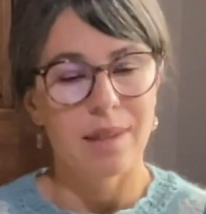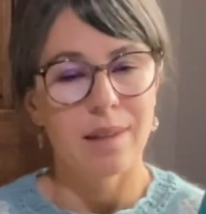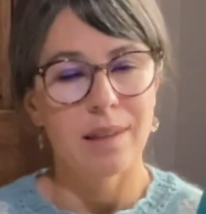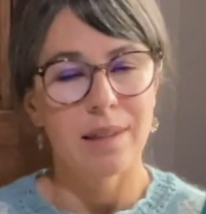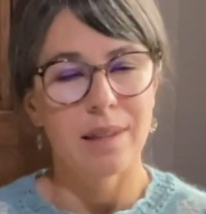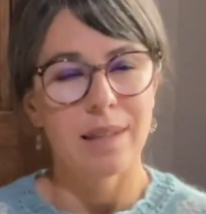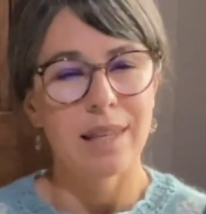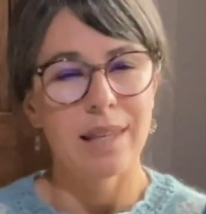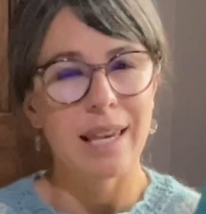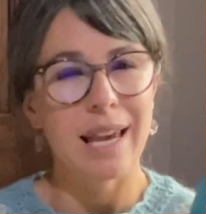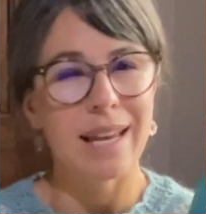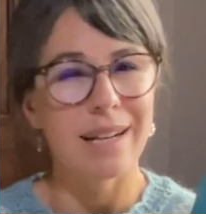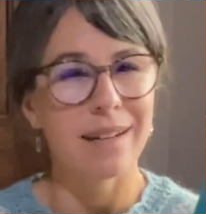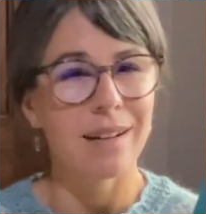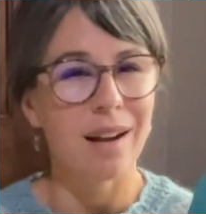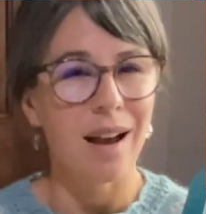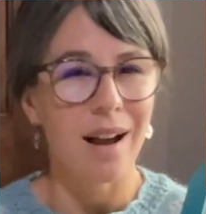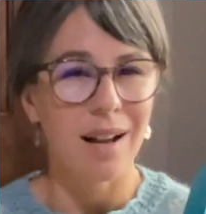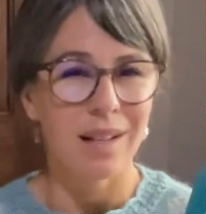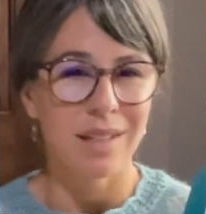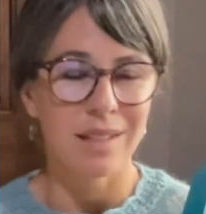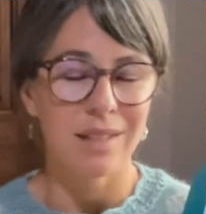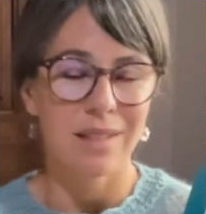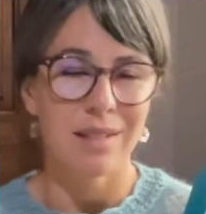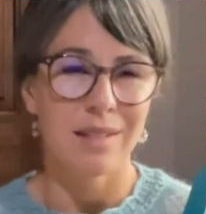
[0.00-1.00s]
yet
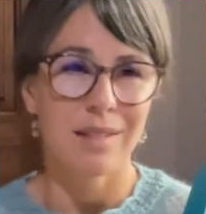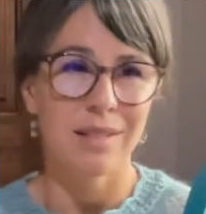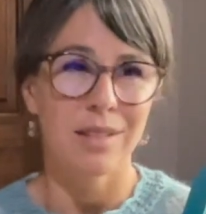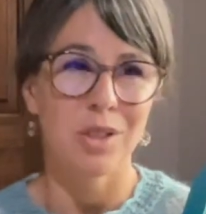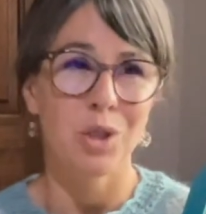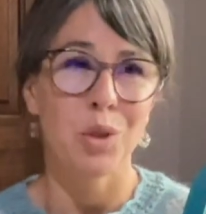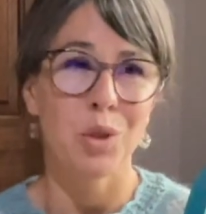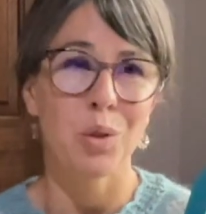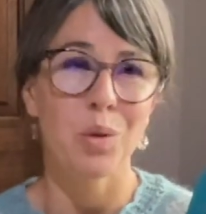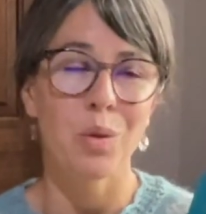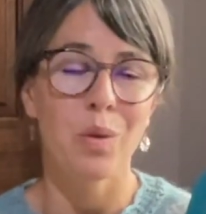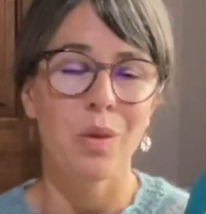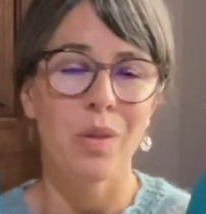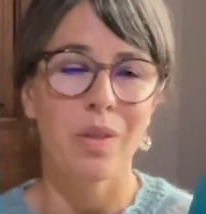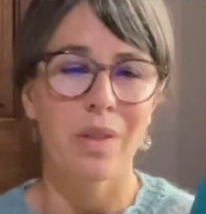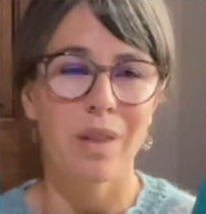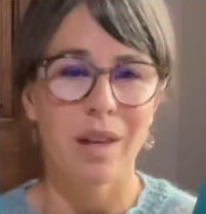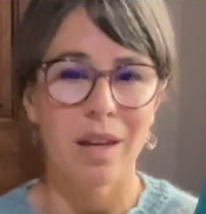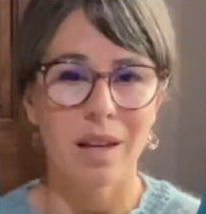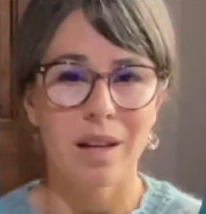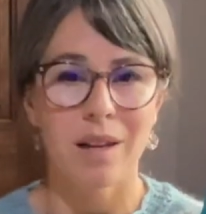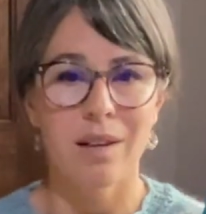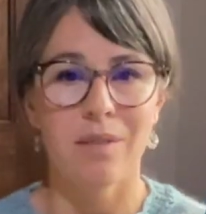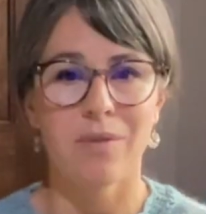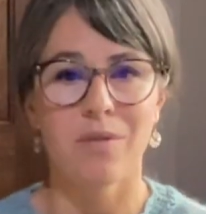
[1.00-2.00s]
not too
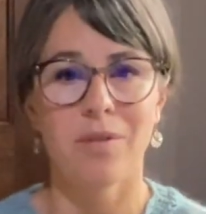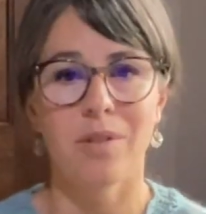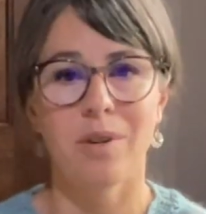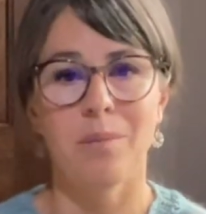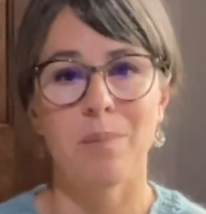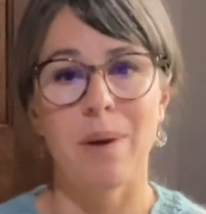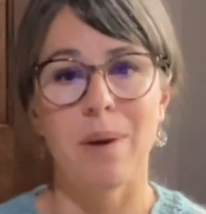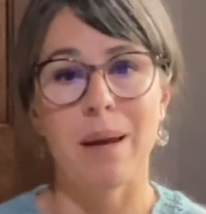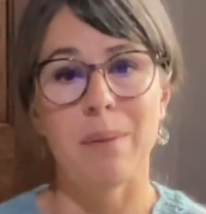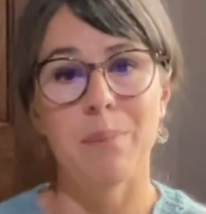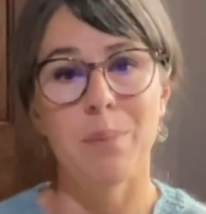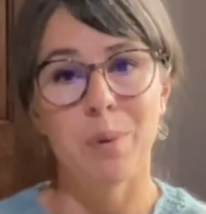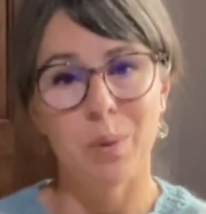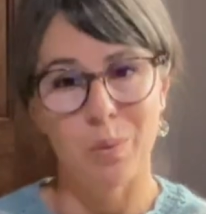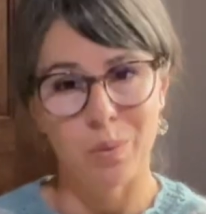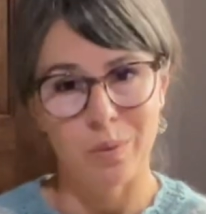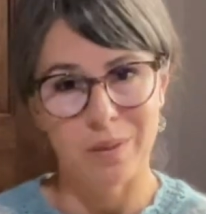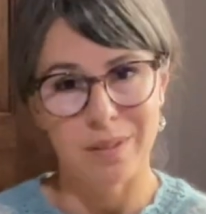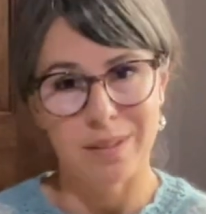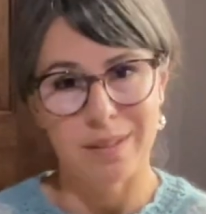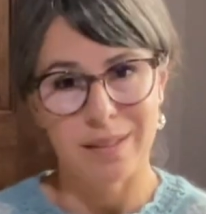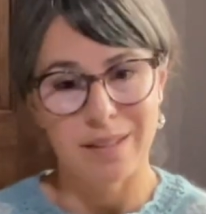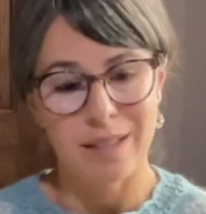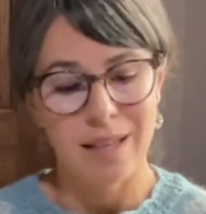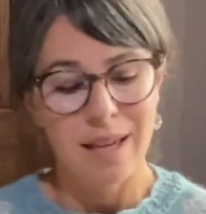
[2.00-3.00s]
thick for my
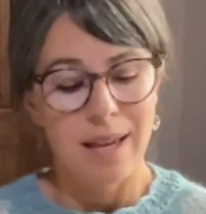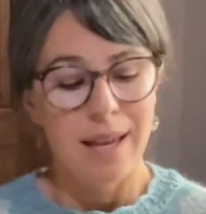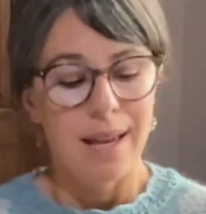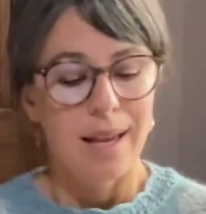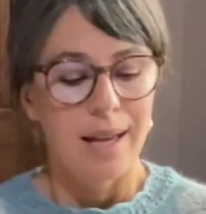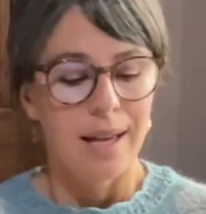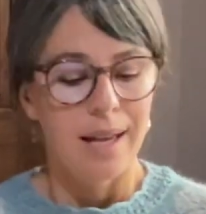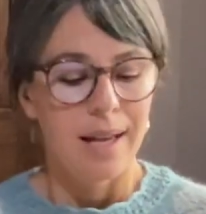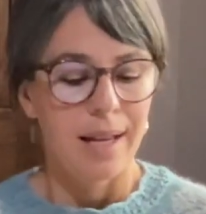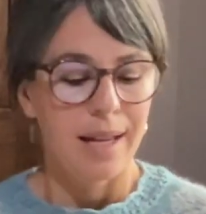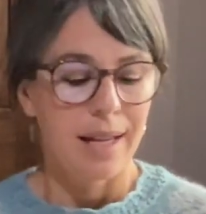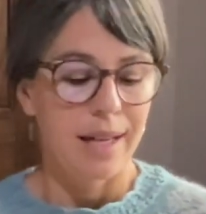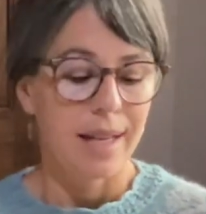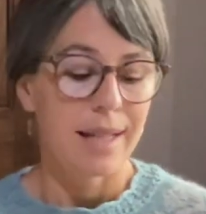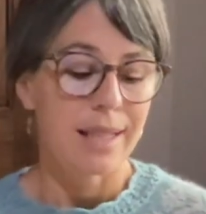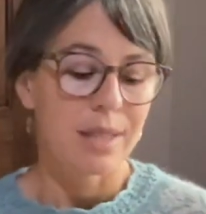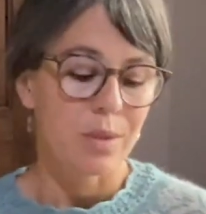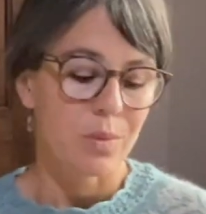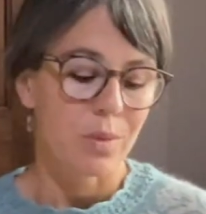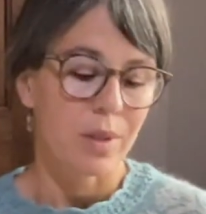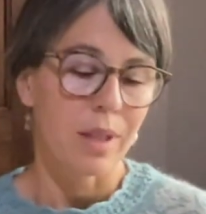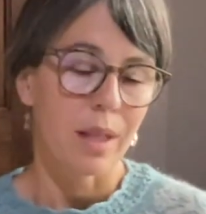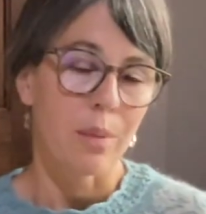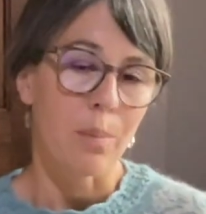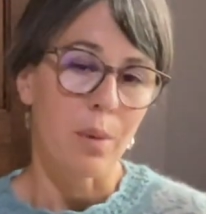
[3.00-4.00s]
boots. It's
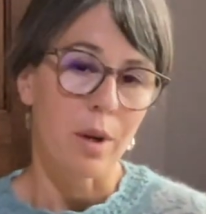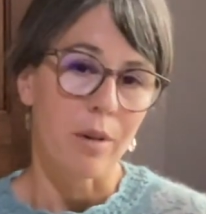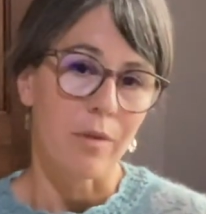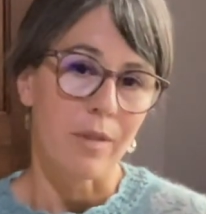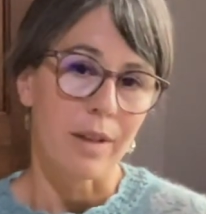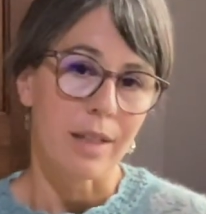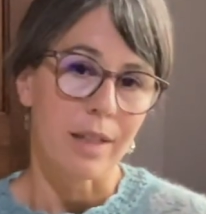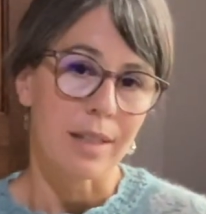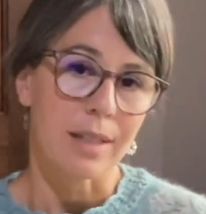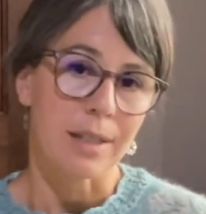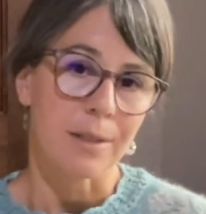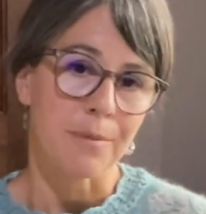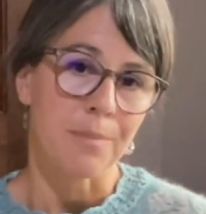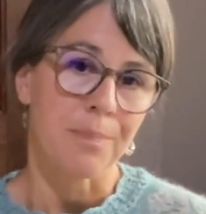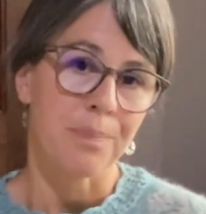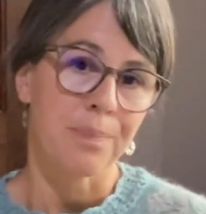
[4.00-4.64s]
really perfect.